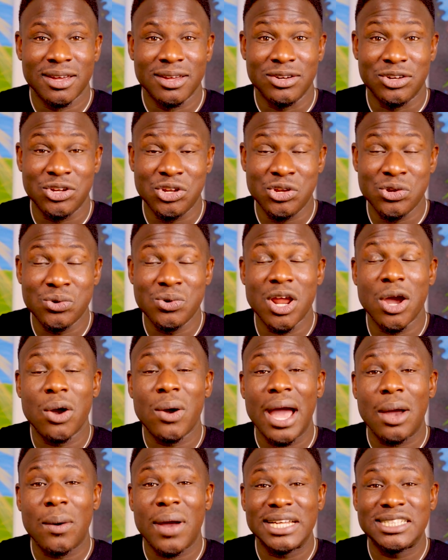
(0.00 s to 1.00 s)
Do you know
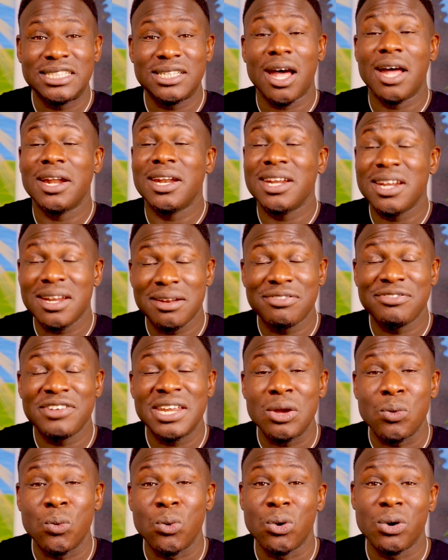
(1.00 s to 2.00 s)
how I started
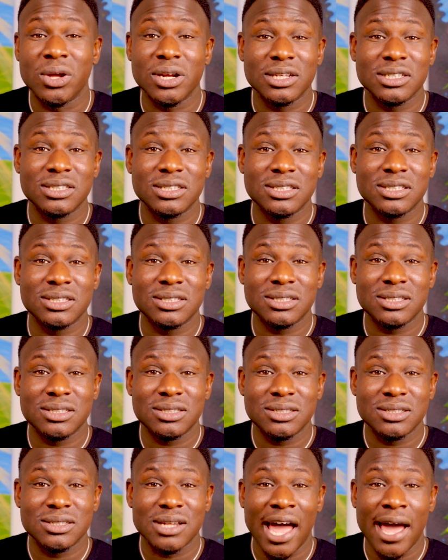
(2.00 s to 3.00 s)
Infinite
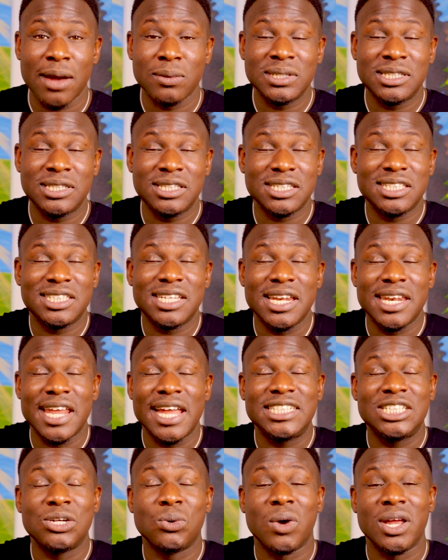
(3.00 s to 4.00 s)
Waters? I was just in
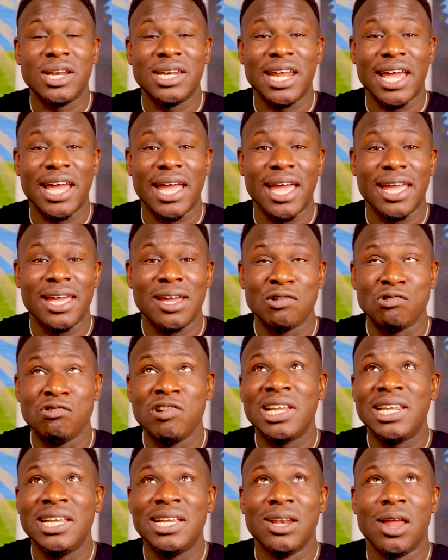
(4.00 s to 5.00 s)
nature one day,
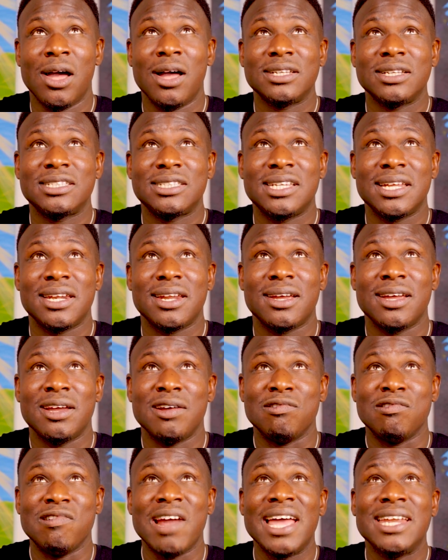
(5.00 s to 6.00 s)
really lost in a
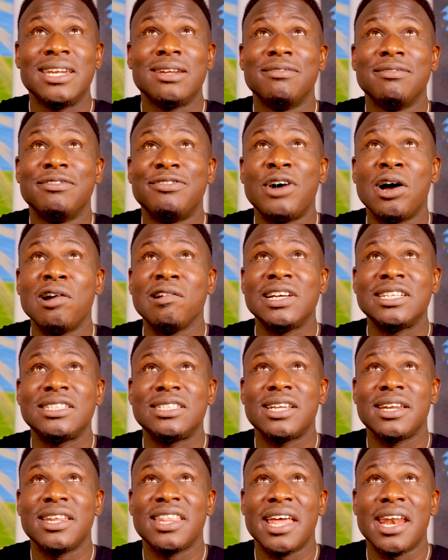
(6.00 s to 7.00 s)
random
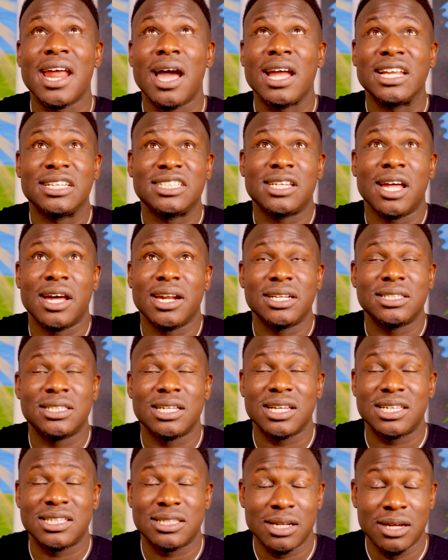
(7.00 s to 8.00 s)
forest, and then I started
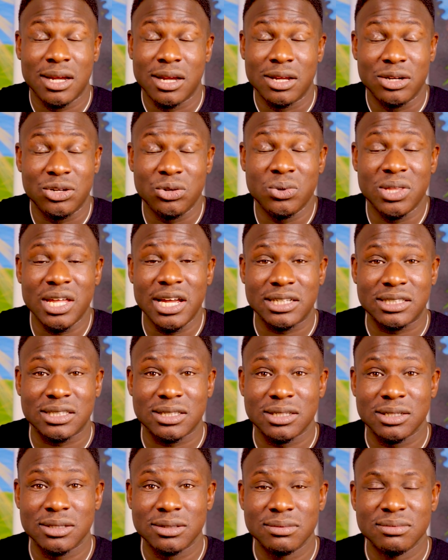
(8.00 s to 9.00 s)
to do
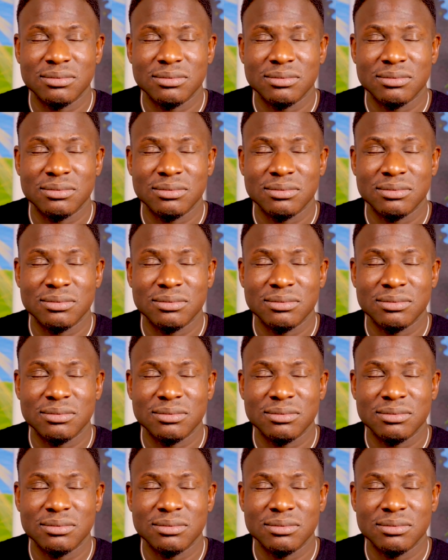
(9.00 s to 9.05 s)
this.